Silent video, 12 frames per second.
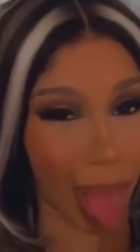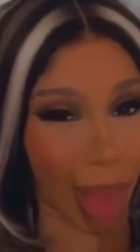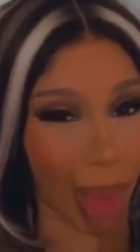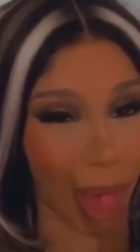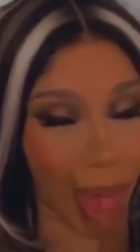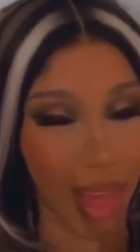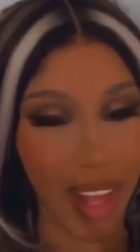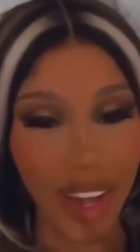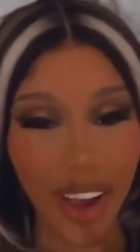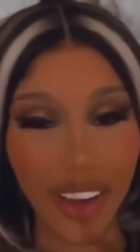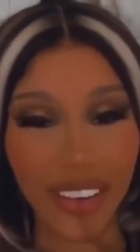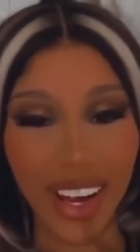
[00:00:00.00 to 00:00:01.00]
cute though. all
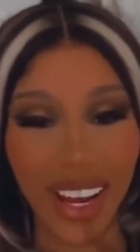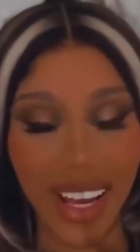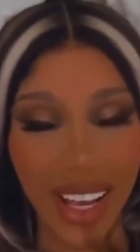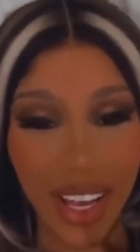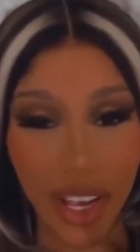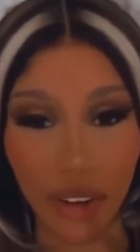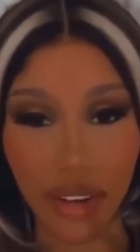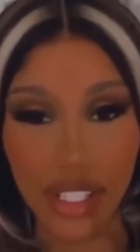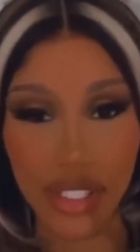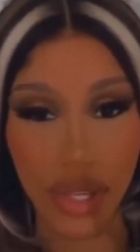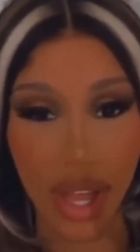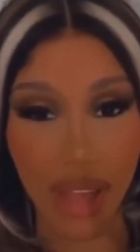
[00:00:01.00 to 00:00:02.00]

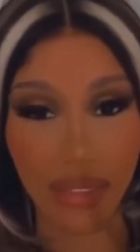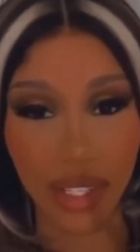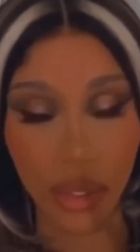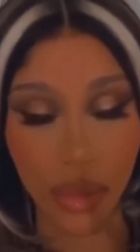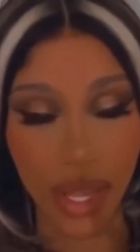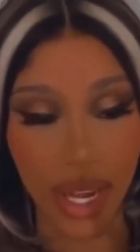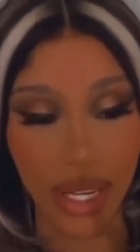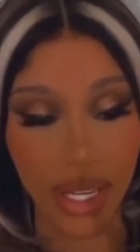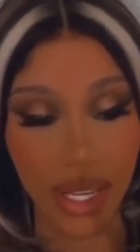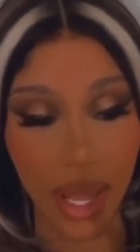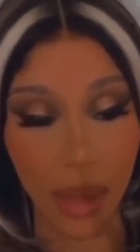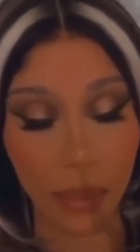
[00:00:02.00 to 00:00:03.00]
right, all right. So
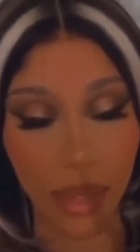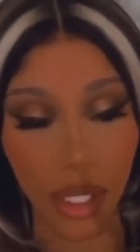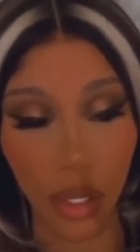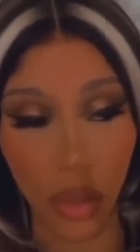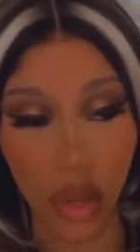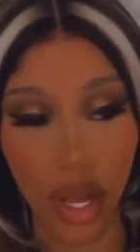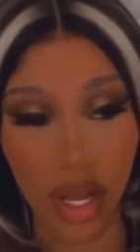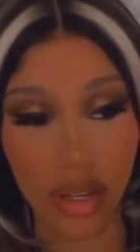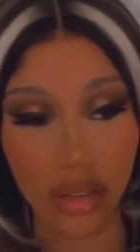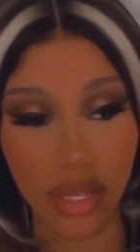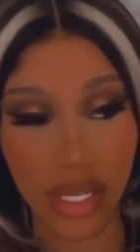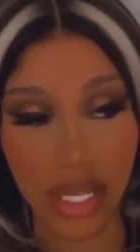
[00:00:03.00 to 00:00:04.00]
I have a little headache.
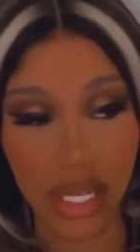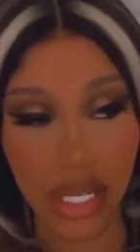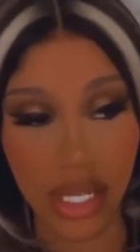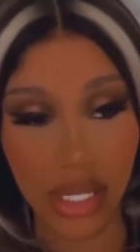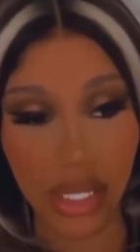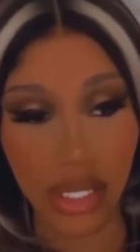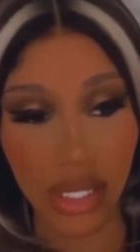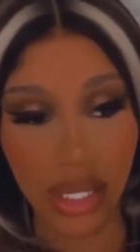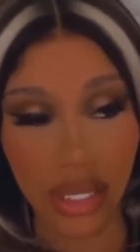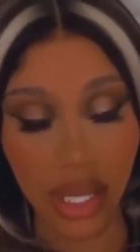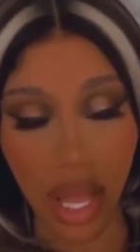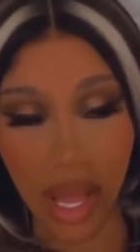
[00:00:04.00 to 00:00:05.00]
I'm a little
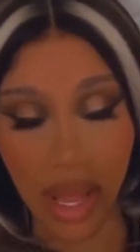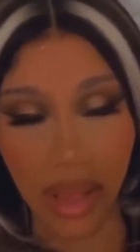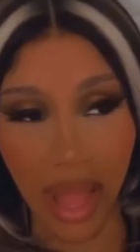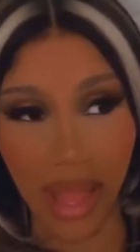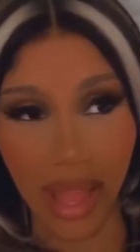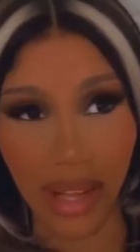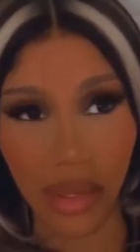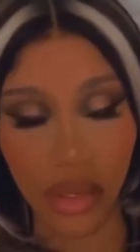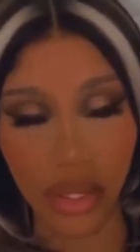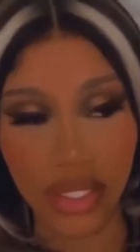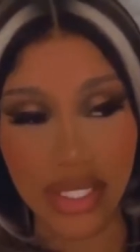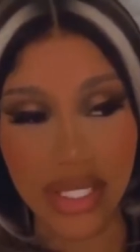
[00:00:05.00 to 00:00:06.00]
hungry.
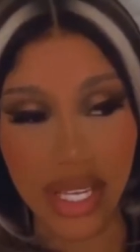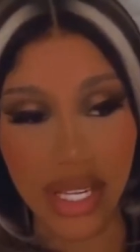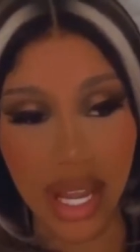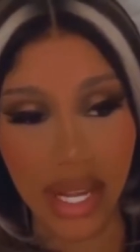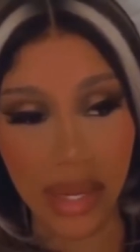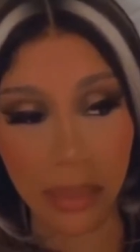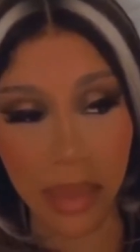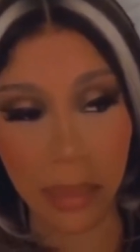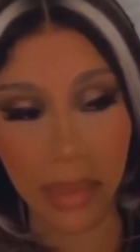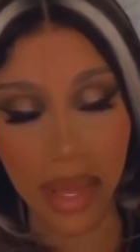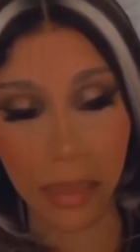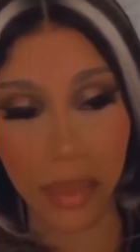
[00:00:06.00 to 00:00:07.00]
I I don't
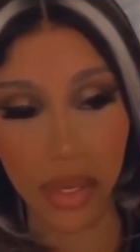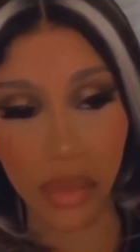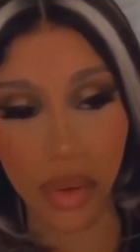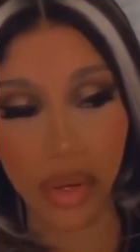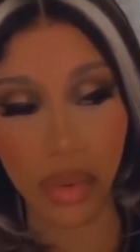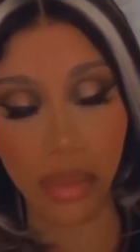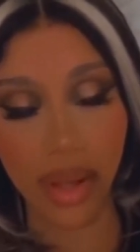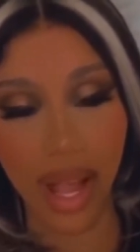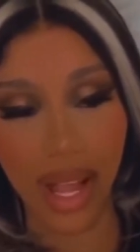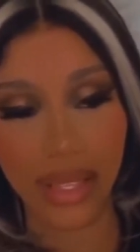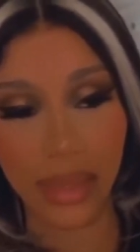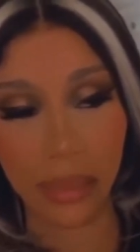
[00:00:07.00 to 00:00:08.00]
understand. I ate a big
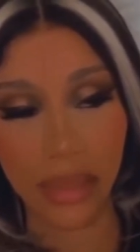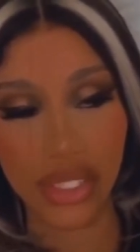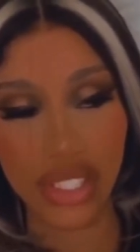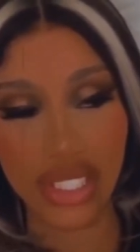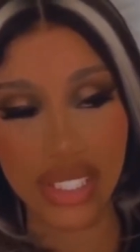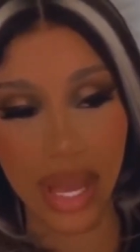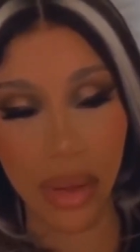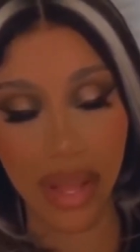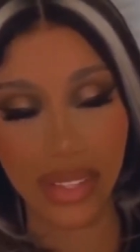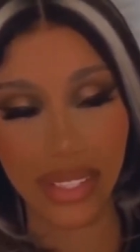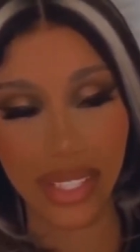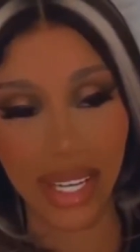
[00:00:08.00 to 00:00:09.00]
plate, but you wanna know what? I
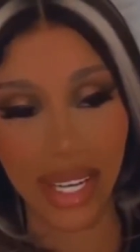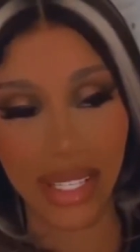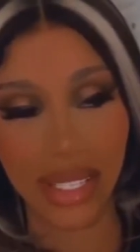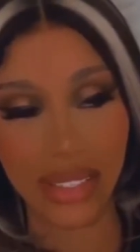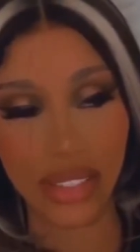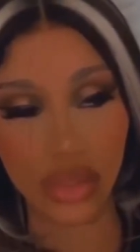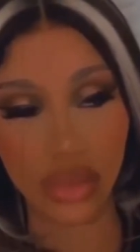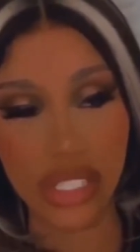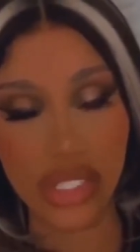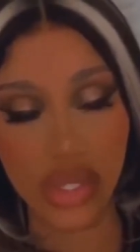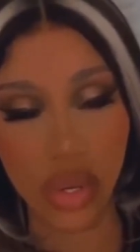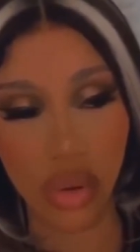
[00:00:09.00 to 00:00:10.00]
got the munchies now. I
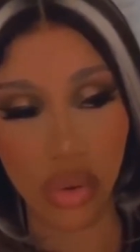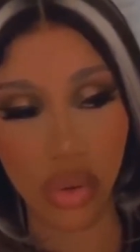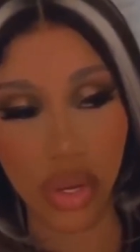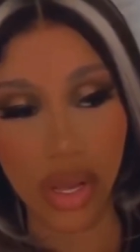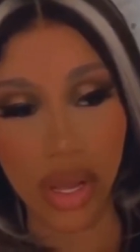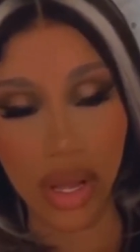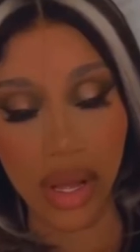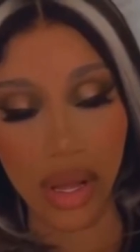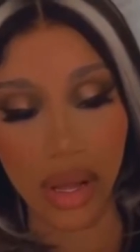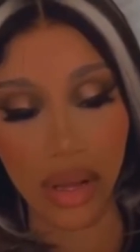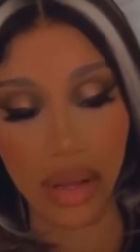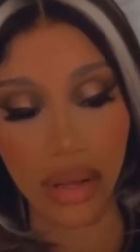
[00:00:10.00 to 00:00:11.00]
didn't eat nothing sweet,
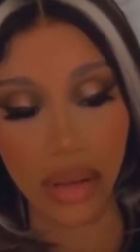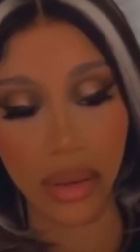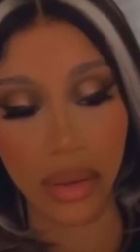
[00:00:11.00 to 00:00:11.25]
so